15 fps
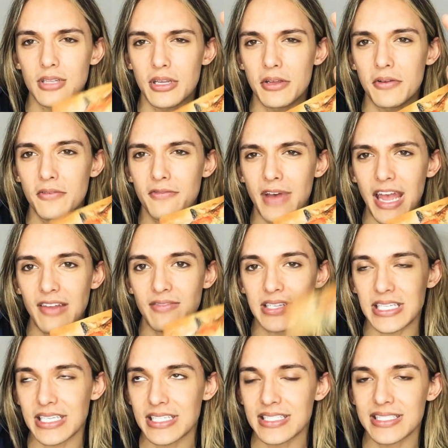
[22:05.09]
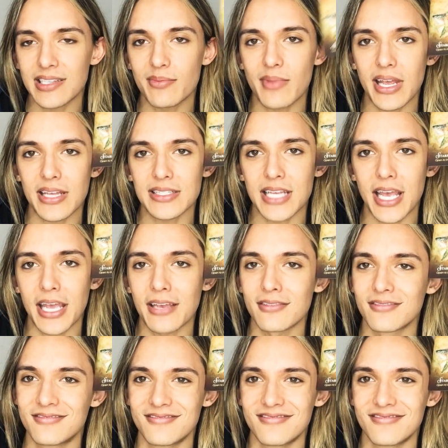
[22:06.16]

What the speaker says: the 5D, as some may say,